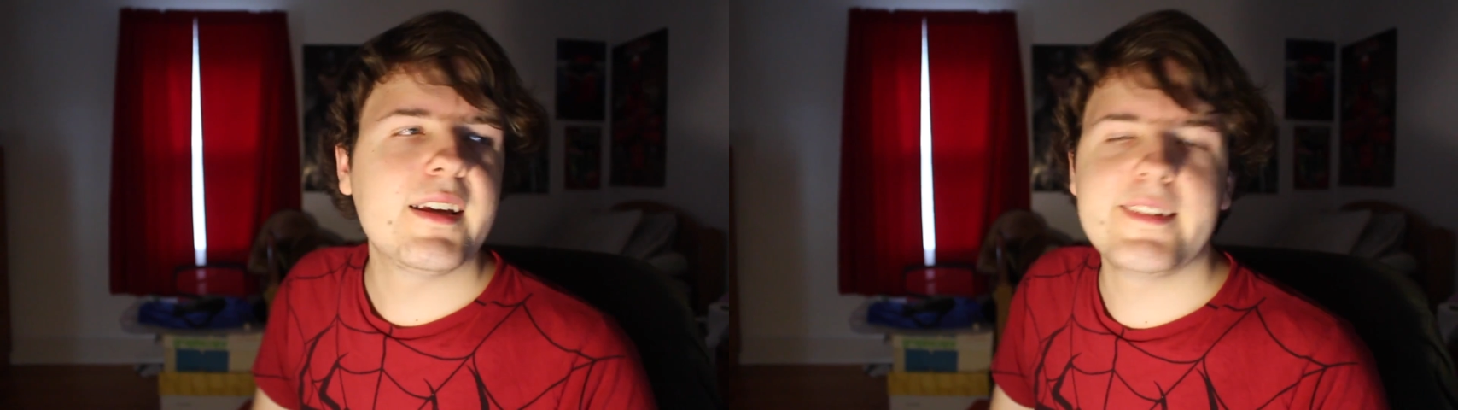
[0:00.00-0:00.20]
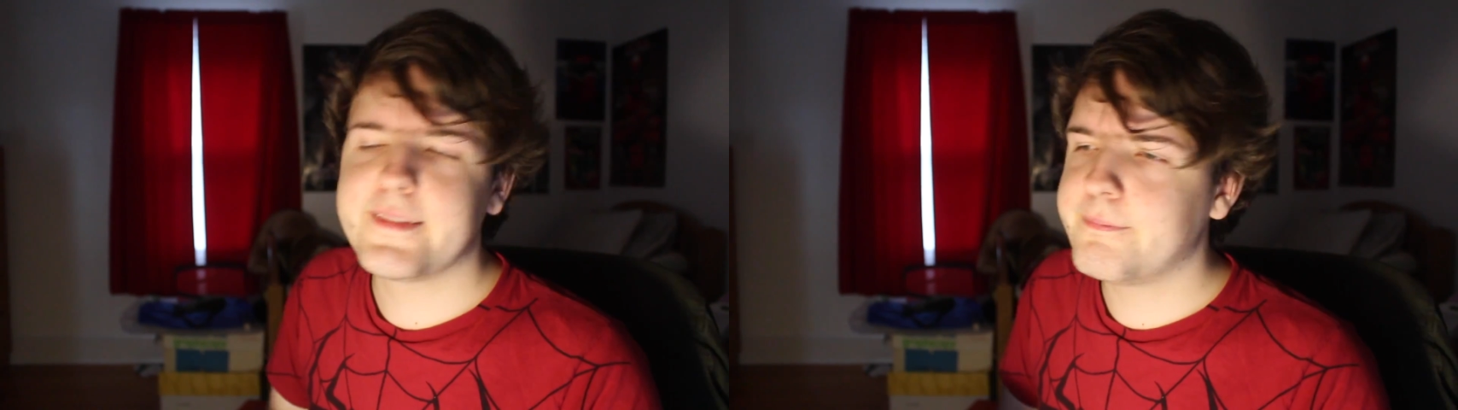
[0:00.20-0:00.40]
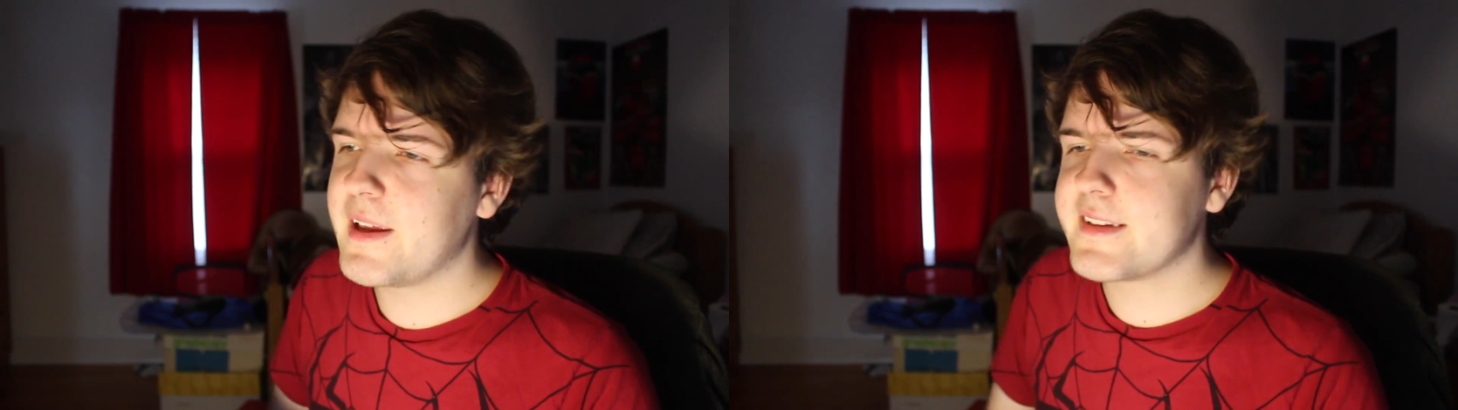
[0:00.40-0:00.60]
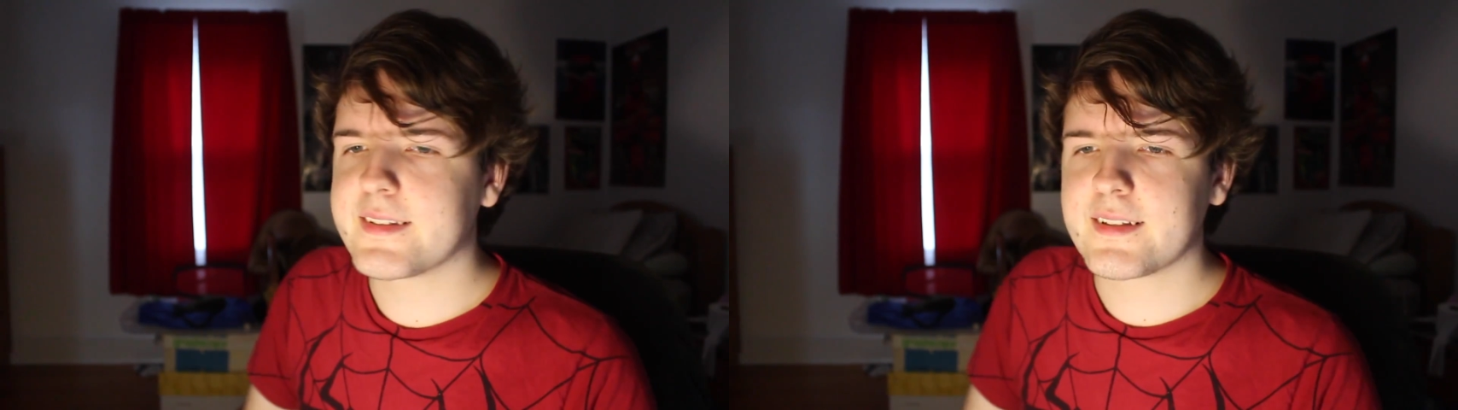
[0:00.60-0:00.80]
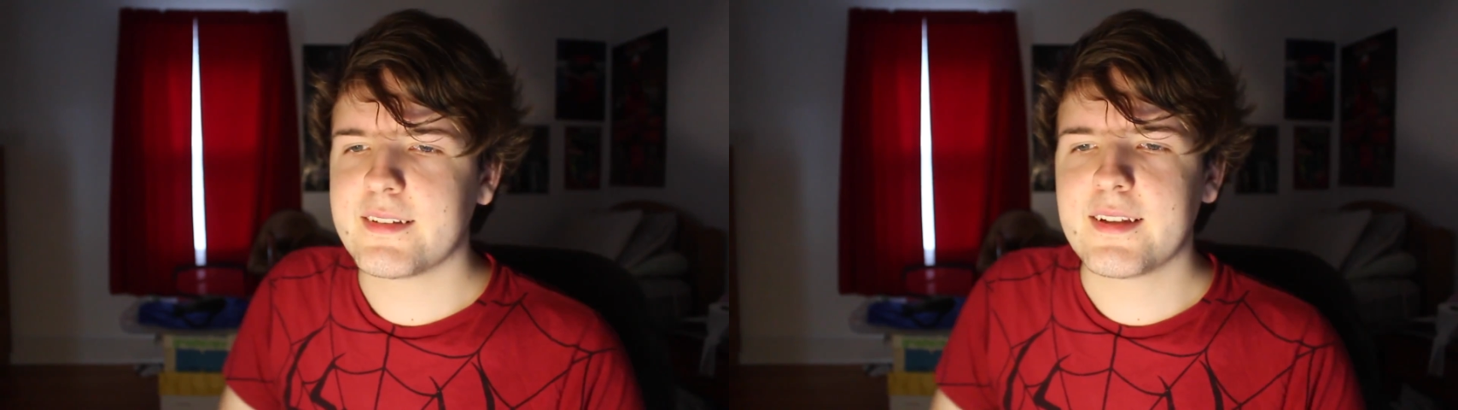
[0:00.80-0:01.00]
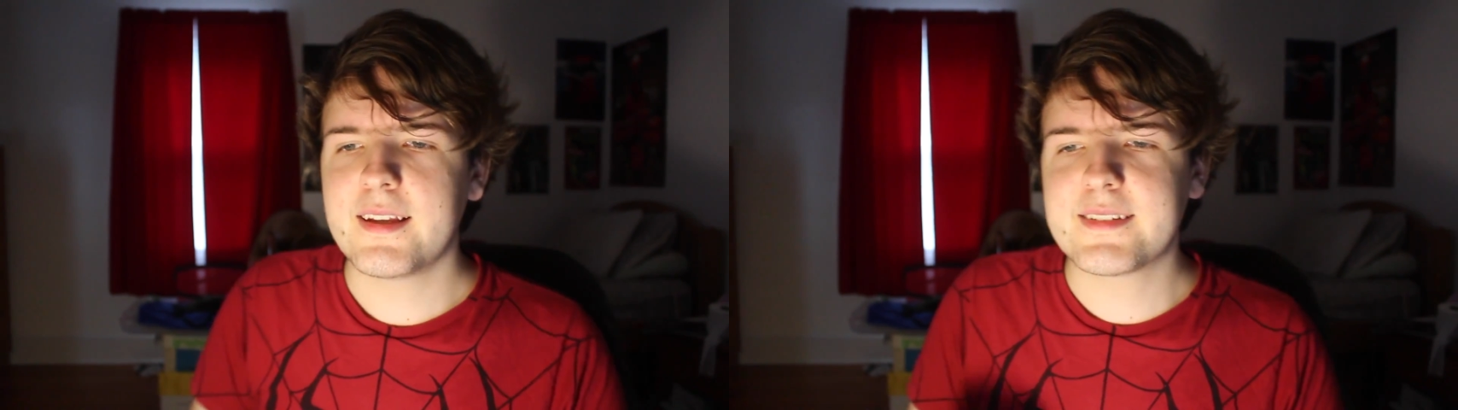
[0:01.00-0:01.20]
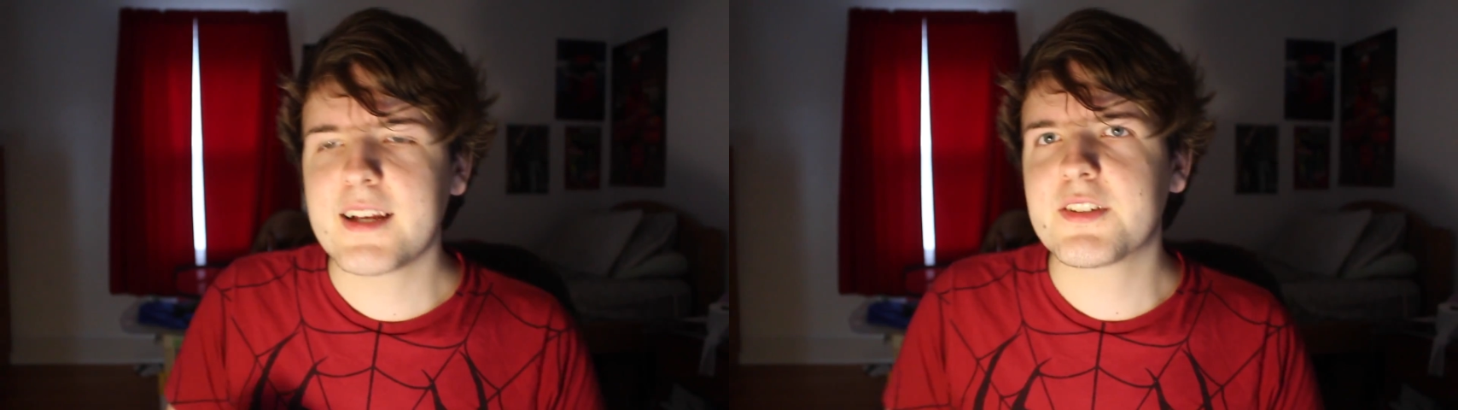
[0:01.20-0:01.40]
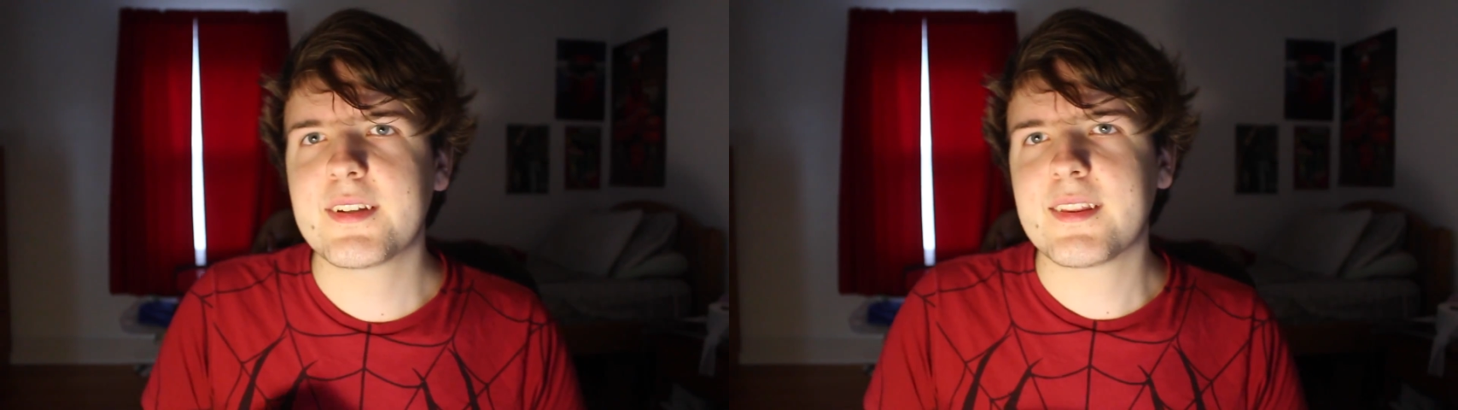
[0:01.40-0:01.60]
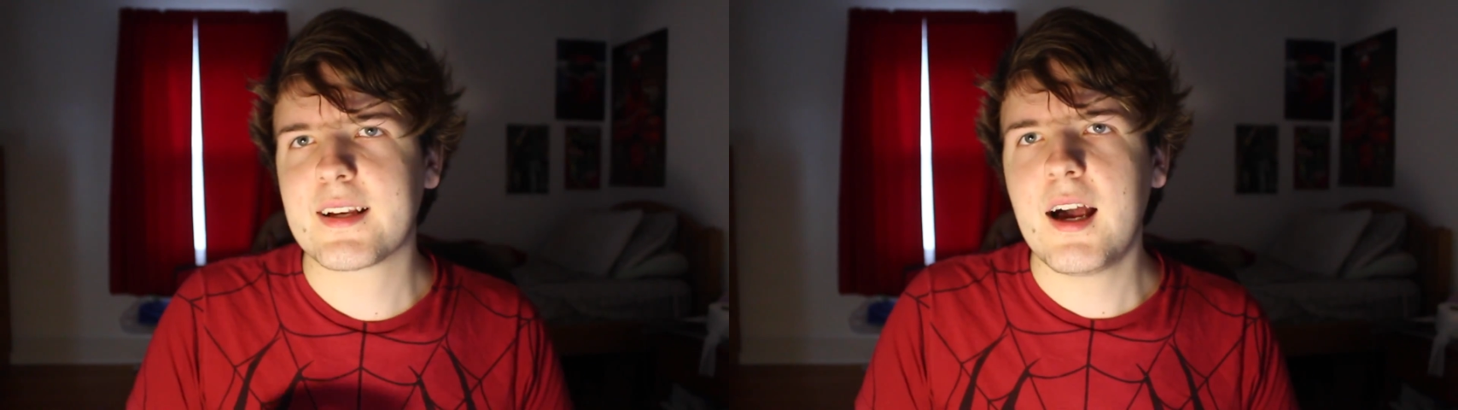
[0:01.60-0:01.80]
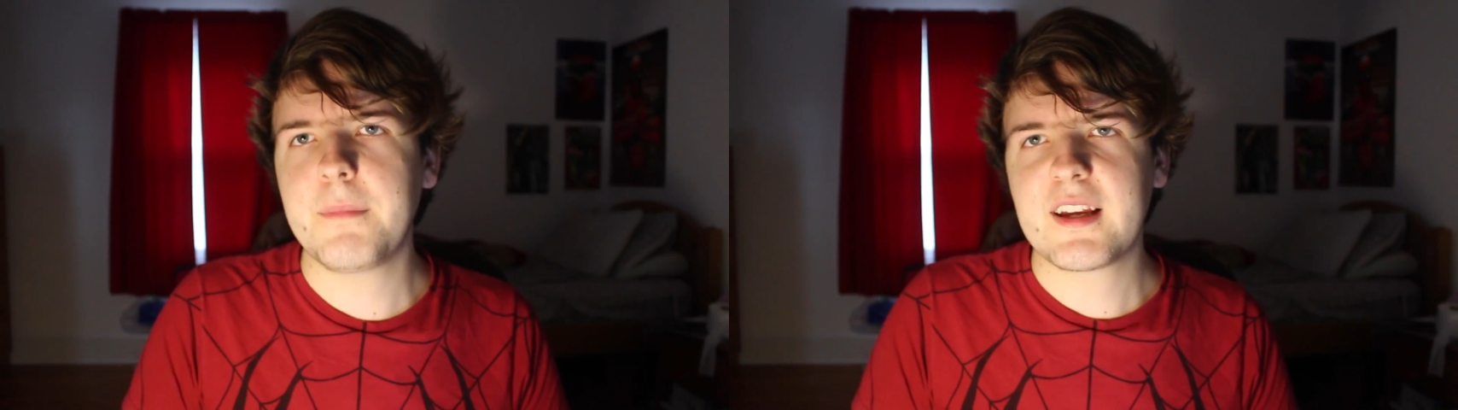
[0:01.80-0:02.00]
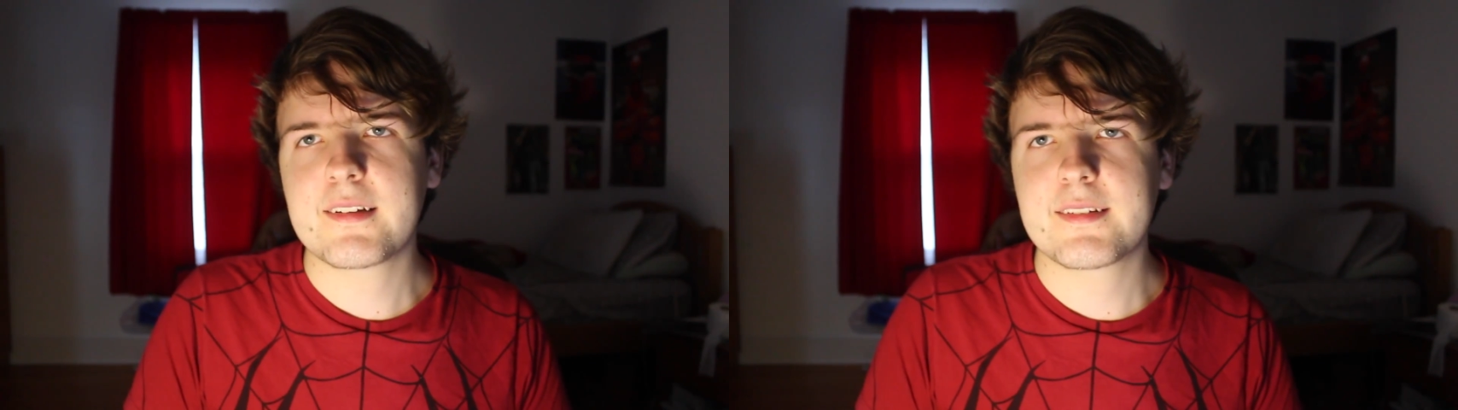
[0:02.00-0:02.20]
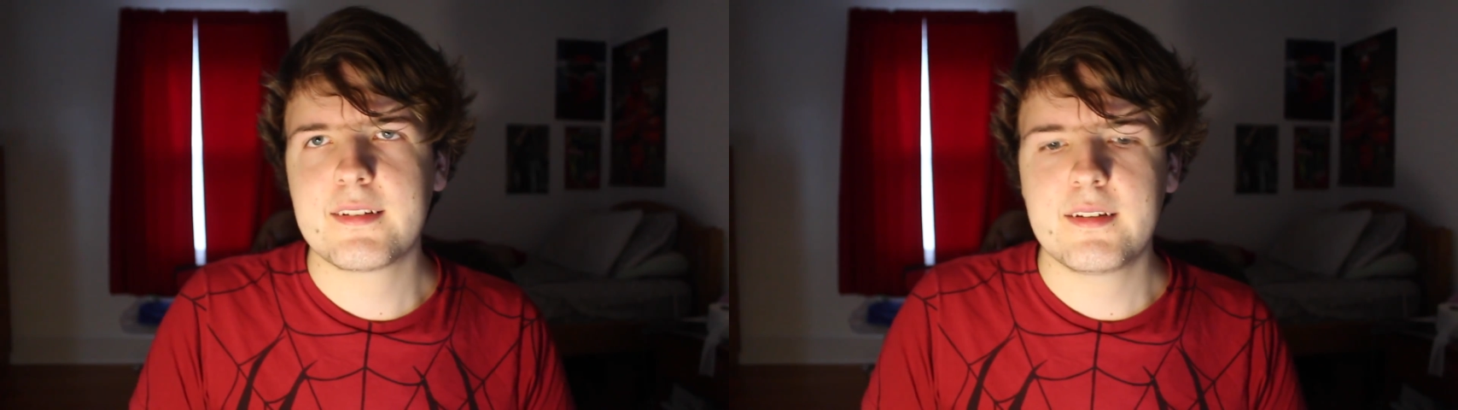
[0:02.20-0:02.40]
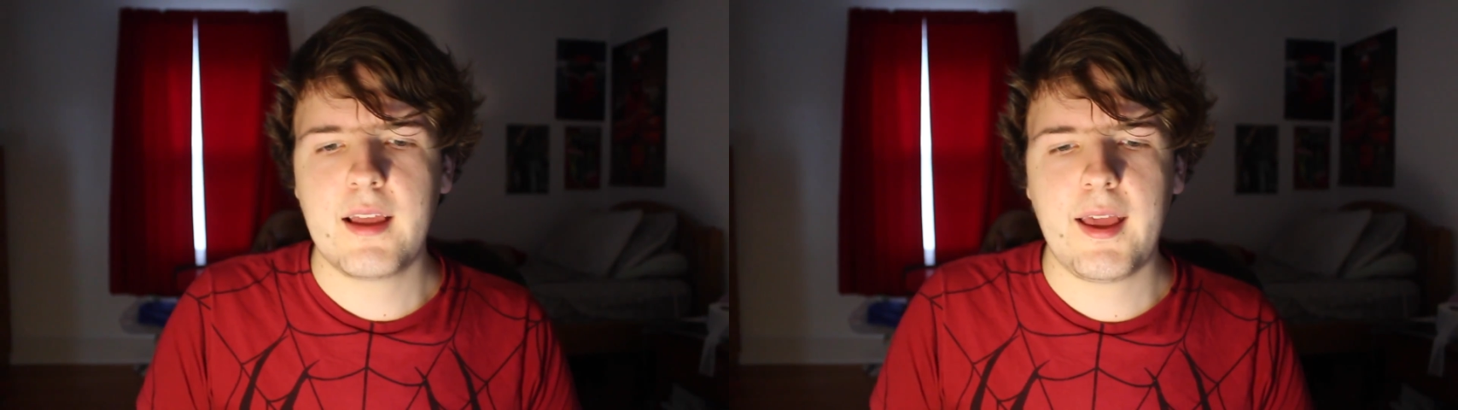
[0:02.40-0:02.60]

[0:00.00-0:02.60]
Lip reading: is basically, it's actually in the comics,